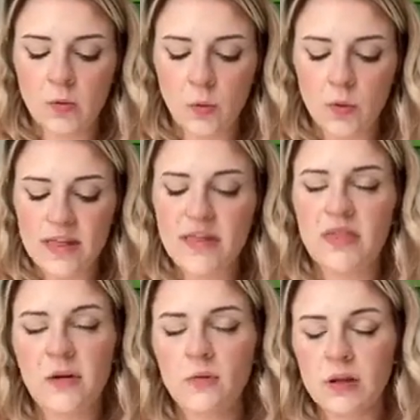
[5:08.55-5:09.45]

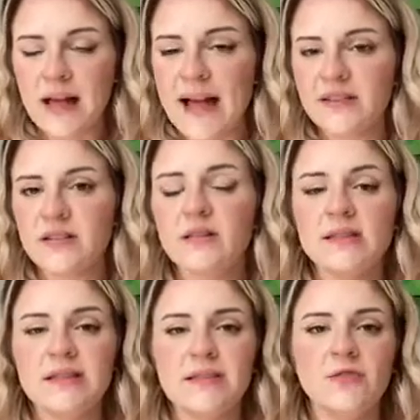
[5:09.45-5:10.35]
With relaxers,
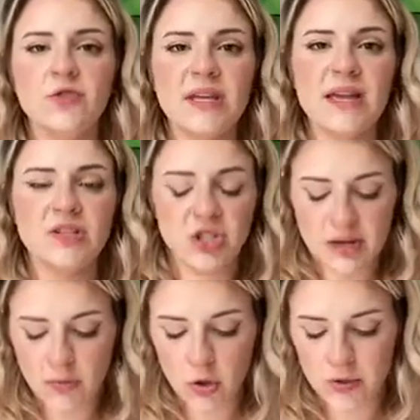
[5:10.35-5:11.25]
it's usually a
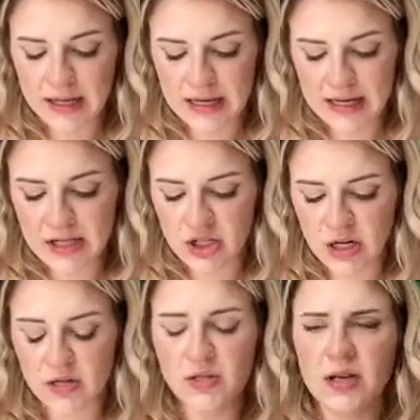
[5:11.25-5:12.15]
shampoo and
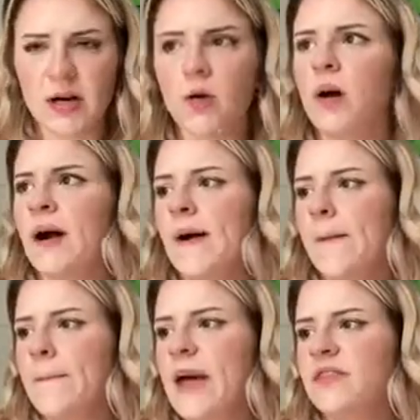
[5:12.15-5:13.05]
conditioner. So
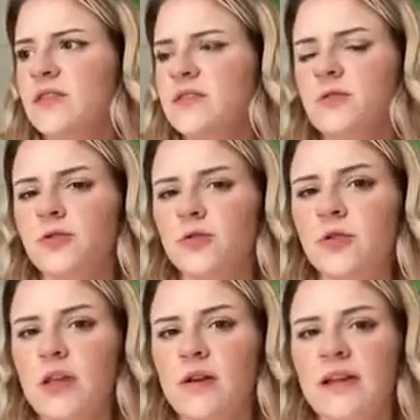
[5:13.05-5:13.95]
at the
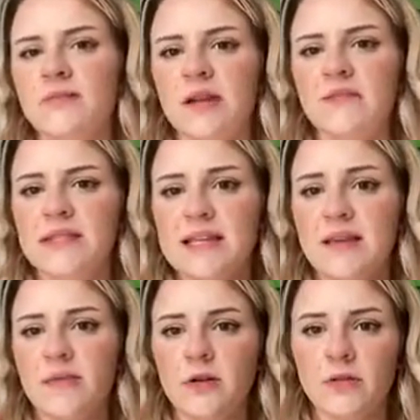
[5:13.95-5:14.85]
school, you guys might have seen
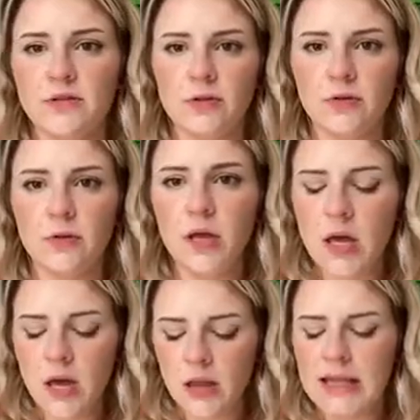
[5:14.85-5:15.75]
them. They're those little
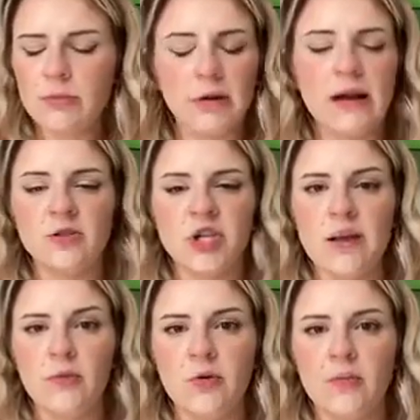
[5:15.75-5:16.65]
like brown
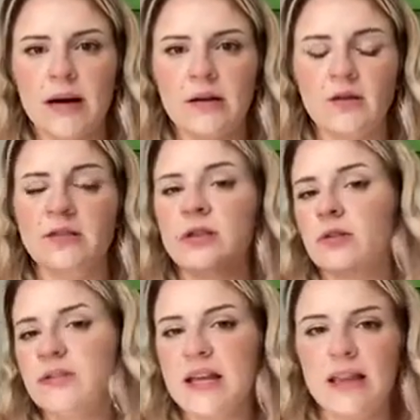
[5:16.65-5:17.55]
shampoo bottles. It'll
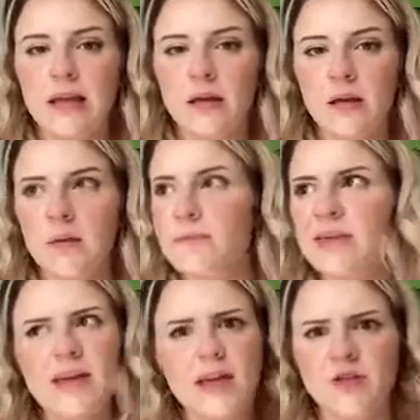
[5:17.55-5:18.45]
say like
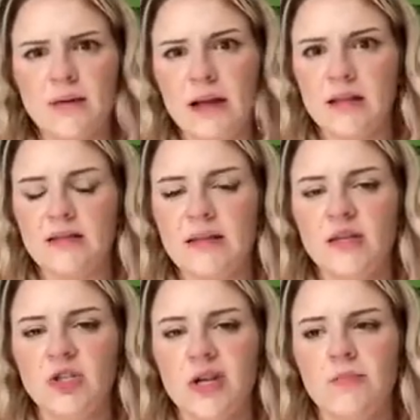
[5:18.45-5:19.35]
pH
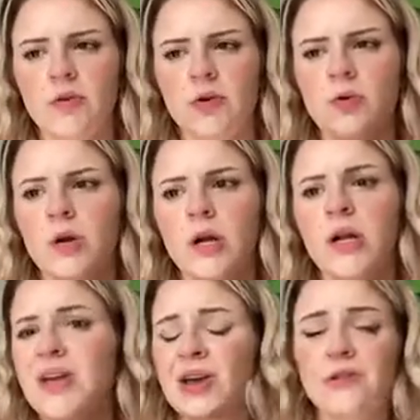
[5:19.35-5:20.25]
balancing shampoo or
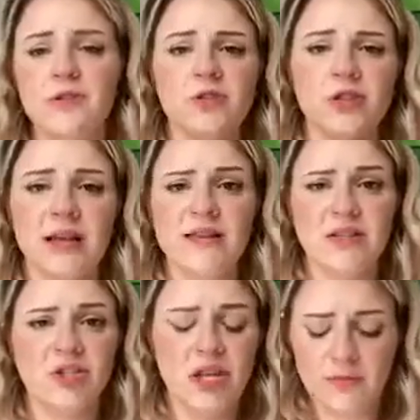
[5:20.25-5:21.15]

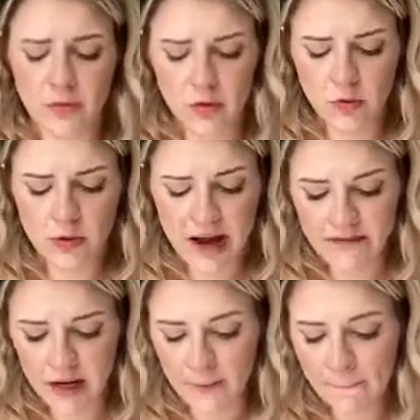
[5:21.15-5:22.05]
neutralizing shampoo,
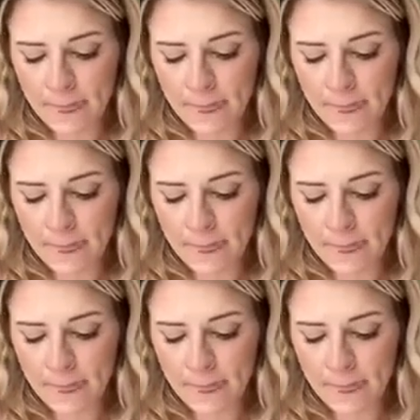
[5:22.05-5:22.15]
whatever.